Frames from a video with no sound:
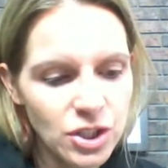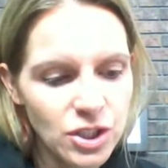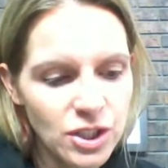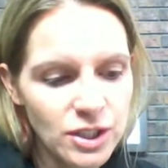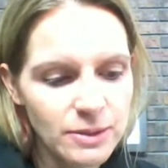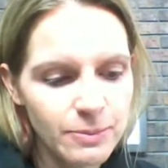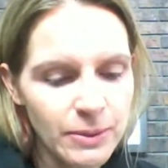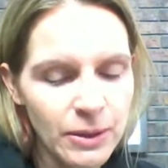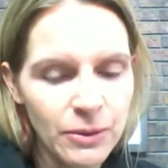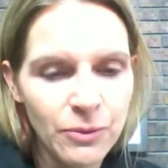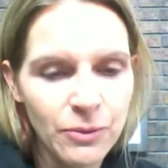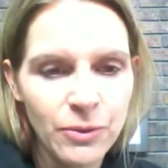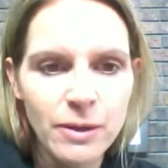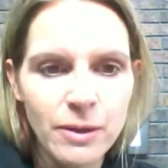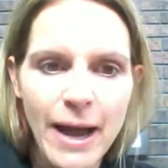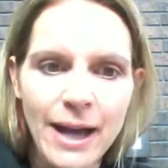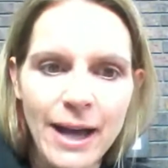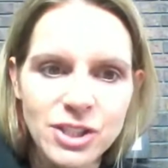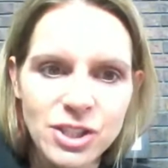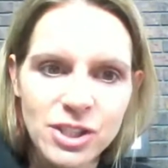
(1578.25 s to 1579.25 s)
just being really
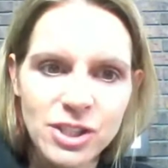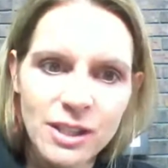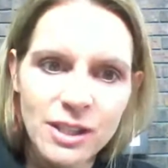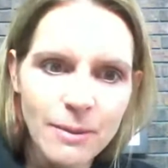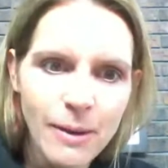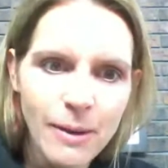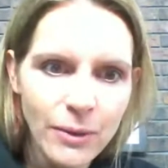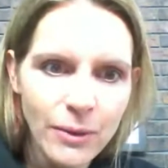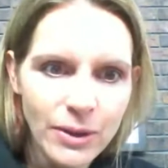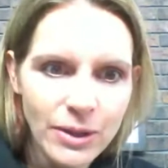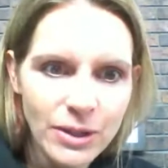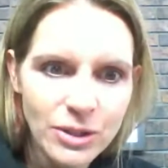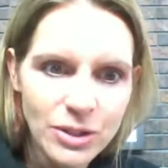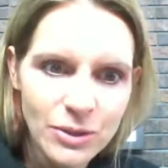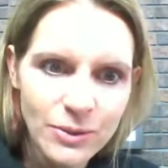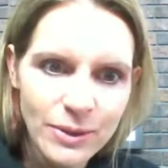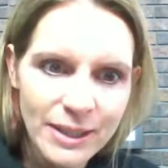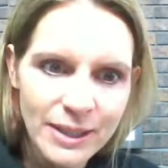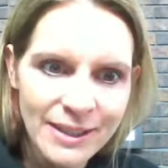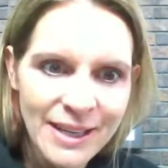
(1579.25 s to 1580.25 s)
passionate about what you're
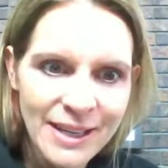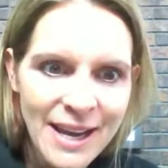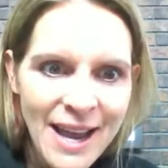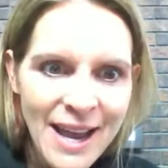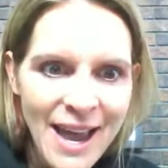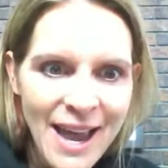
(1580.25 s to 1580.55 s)
doing